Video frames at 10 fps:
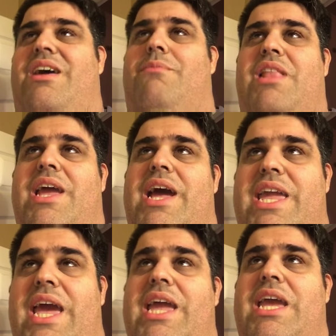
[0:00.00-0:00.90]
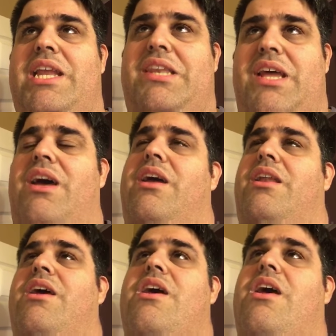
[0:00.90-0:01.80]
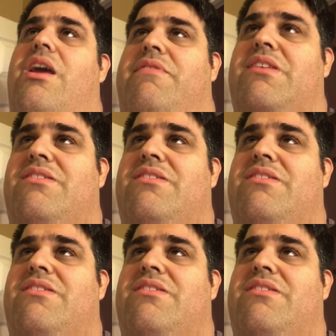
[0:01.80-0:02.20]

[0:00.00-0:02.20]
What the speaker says: I'm like, I can't get it done if this